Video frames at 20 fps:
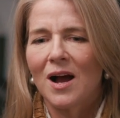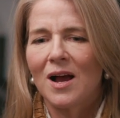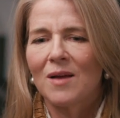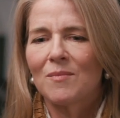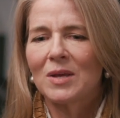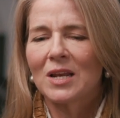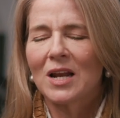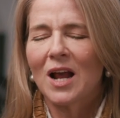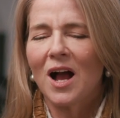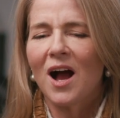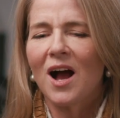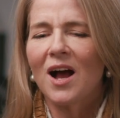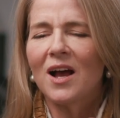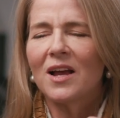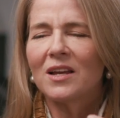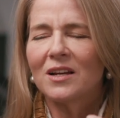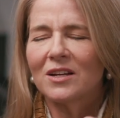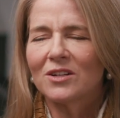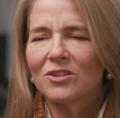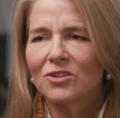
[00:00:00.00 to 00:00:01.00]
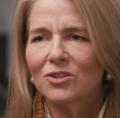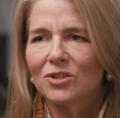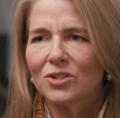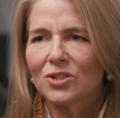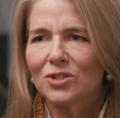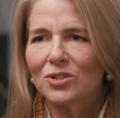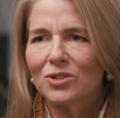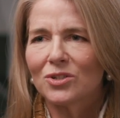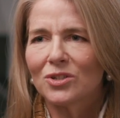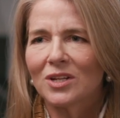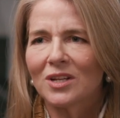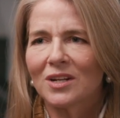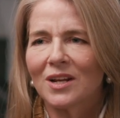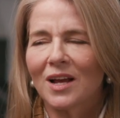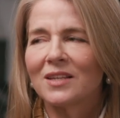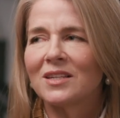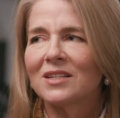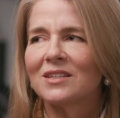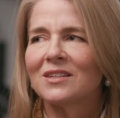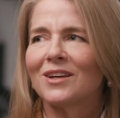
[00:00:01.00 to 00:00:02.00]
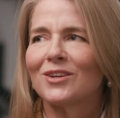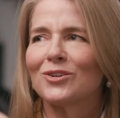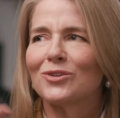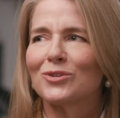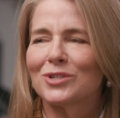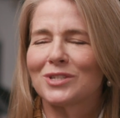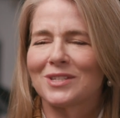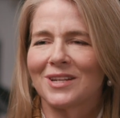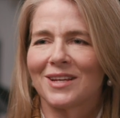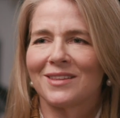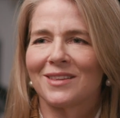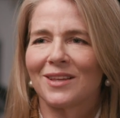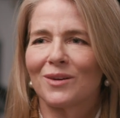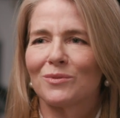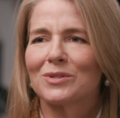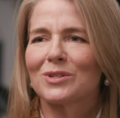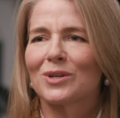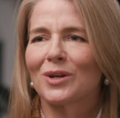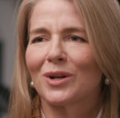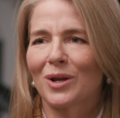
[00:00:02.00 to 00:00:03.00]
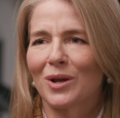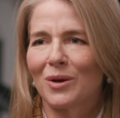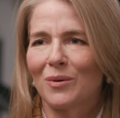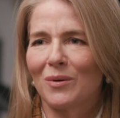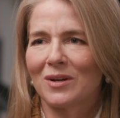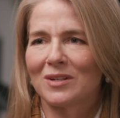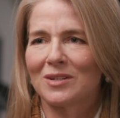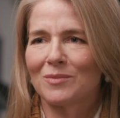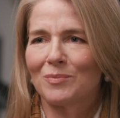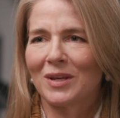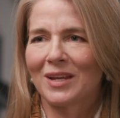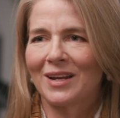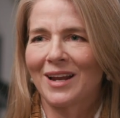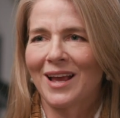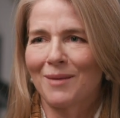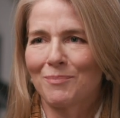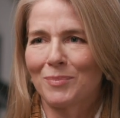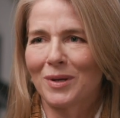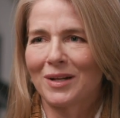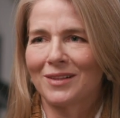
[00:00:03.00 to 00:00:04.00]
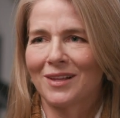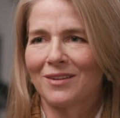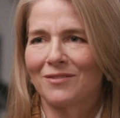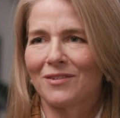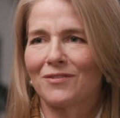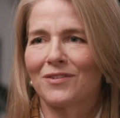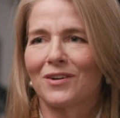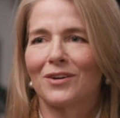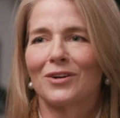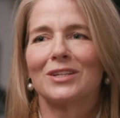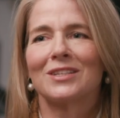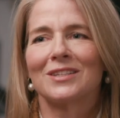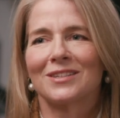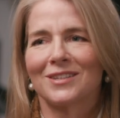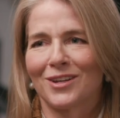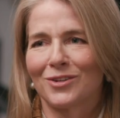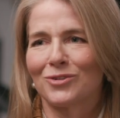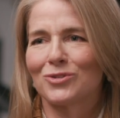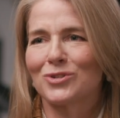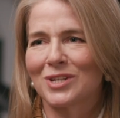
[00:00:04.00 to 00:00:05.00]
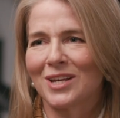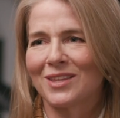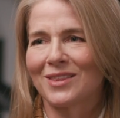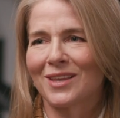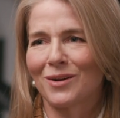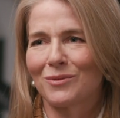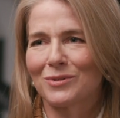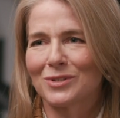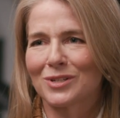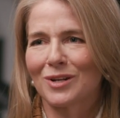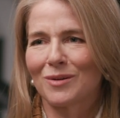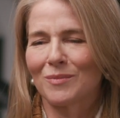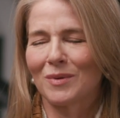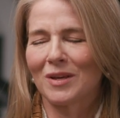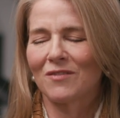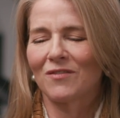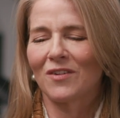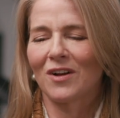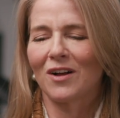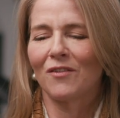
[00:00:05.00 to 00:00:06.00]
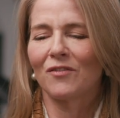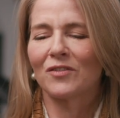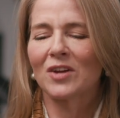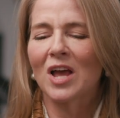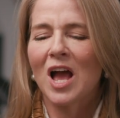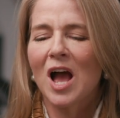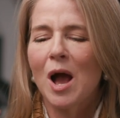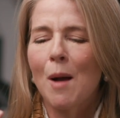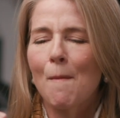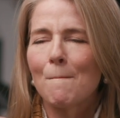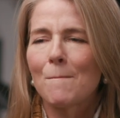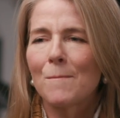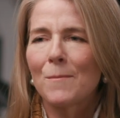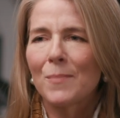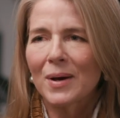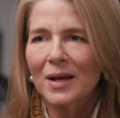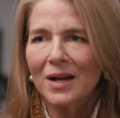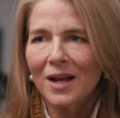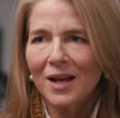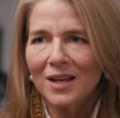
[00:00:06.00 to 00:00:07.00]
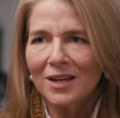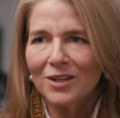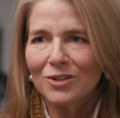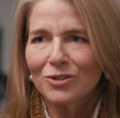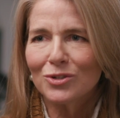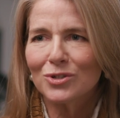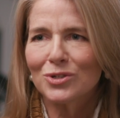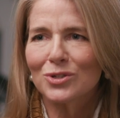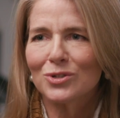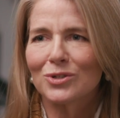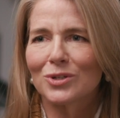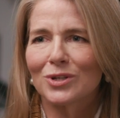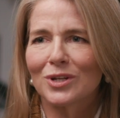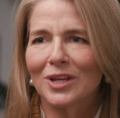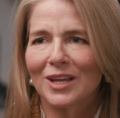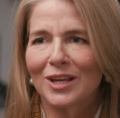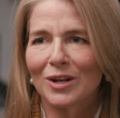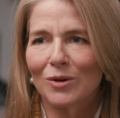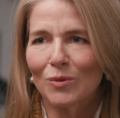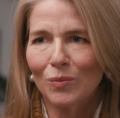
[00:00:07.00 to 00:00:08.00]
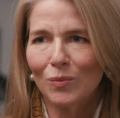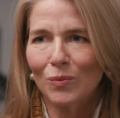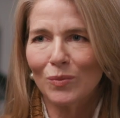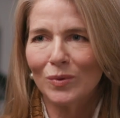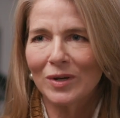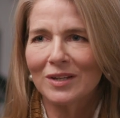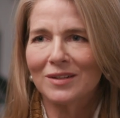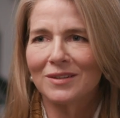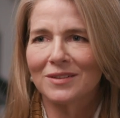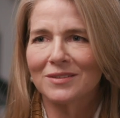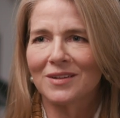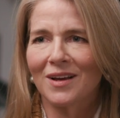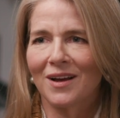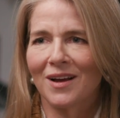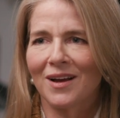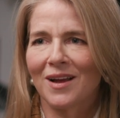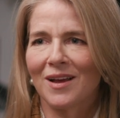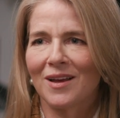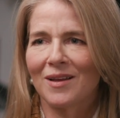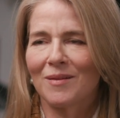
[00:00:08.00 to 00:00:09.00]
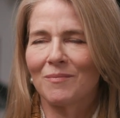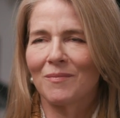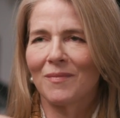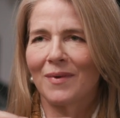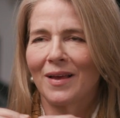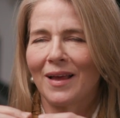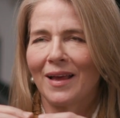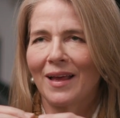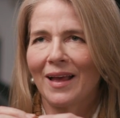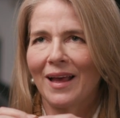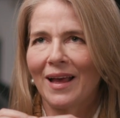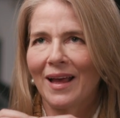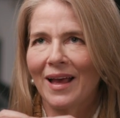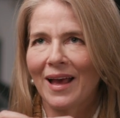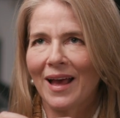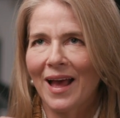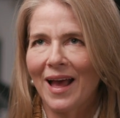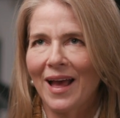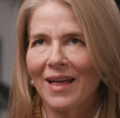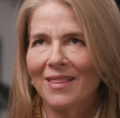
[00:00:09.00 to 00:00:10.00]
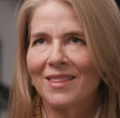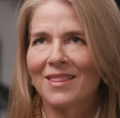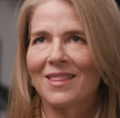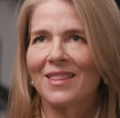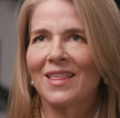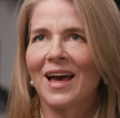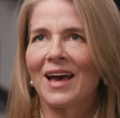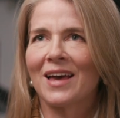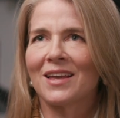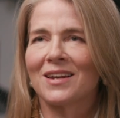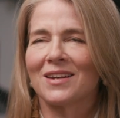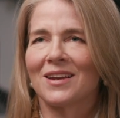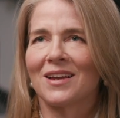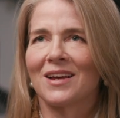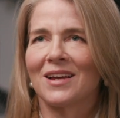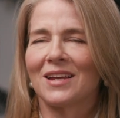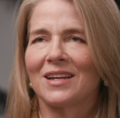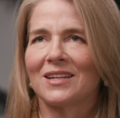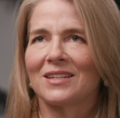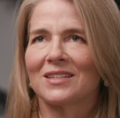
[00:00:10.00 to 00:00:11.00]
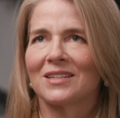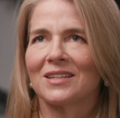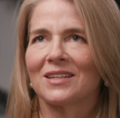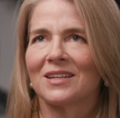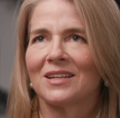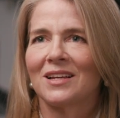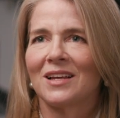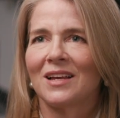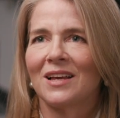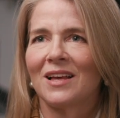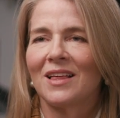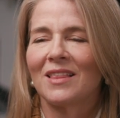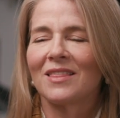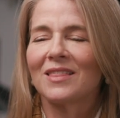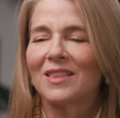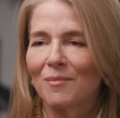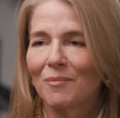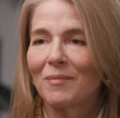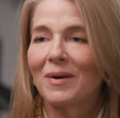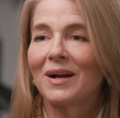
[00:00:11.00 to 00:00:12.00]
I mean, I understood it. I didn't understand that it was going to go on to be an epic love affair. I didn't understand that I was going to be involved. But I understood in real time that night that